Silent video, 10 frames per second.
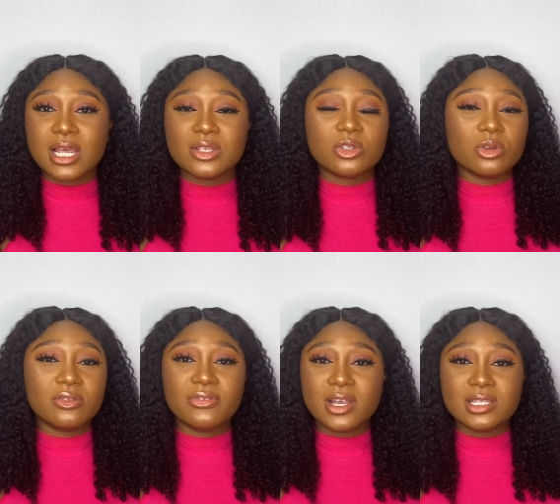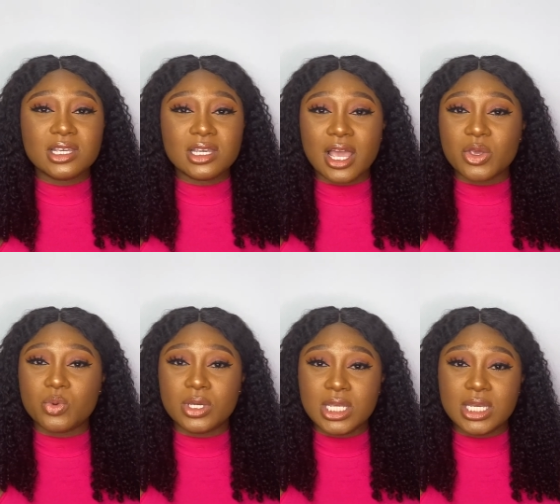nice. So the first thing that
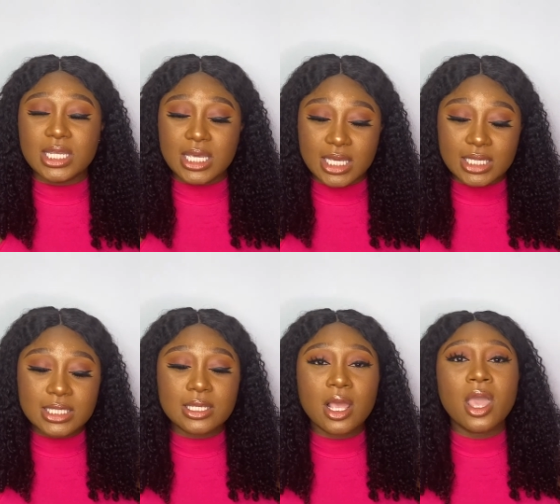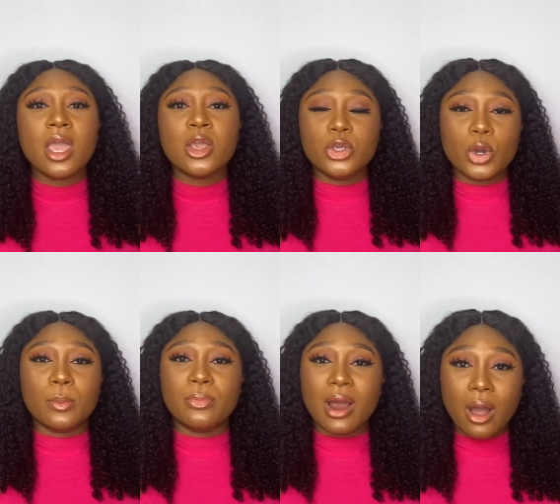you need is your
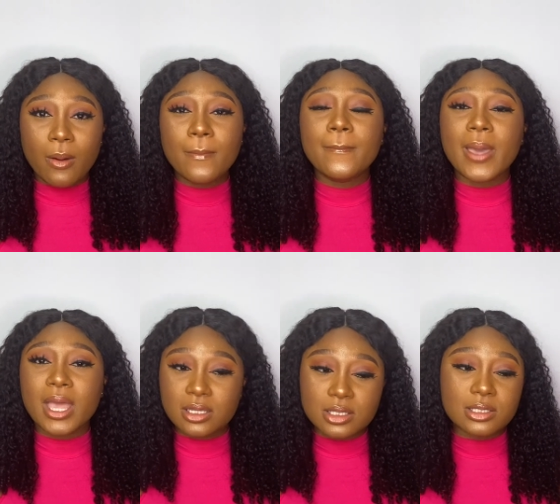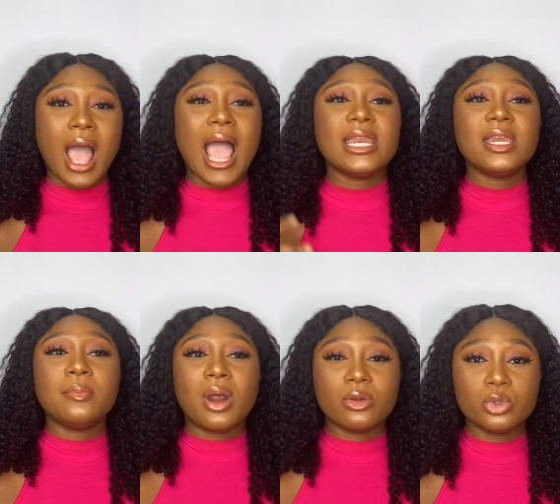brow pencil. I did a
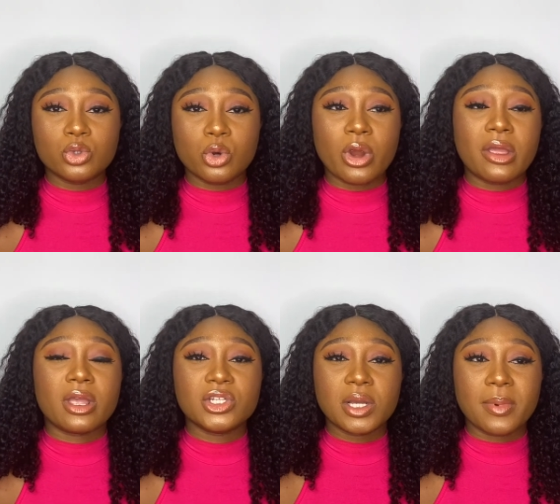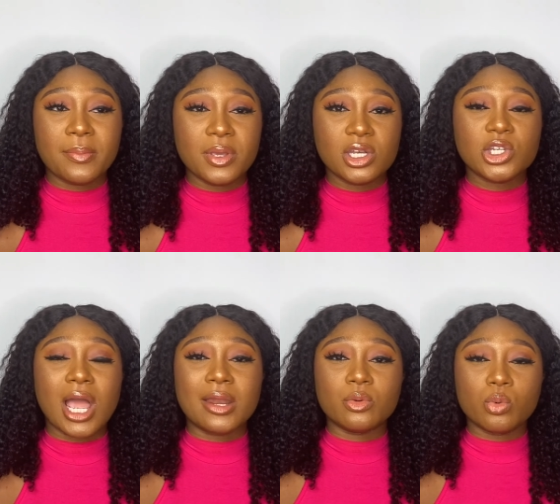brow tutorial, you can check my page
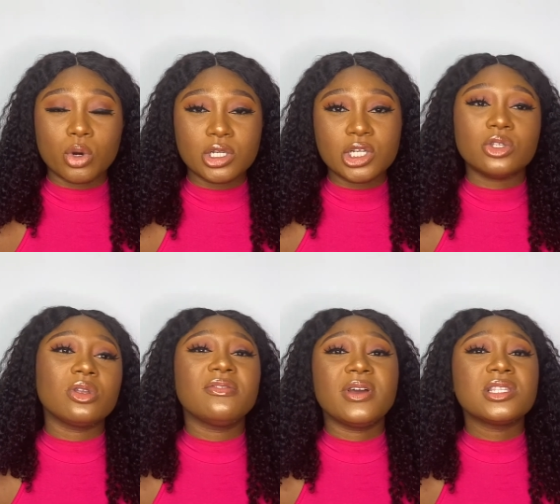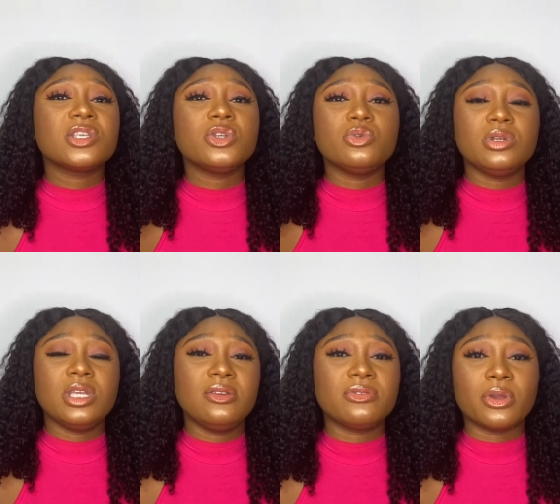and watch it. So the first thing you
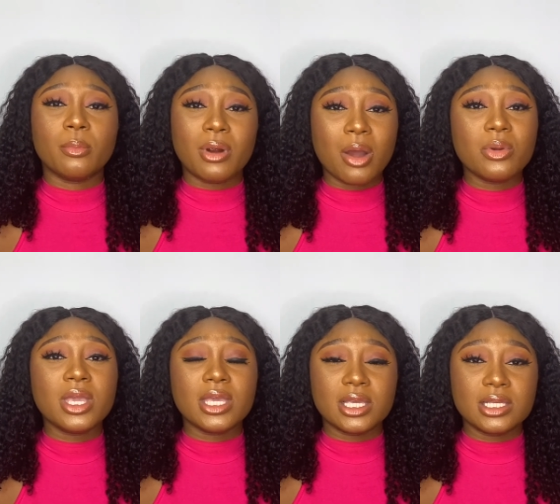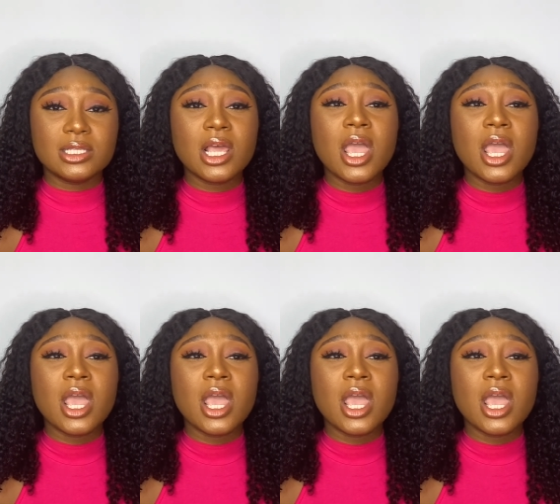need for your brow is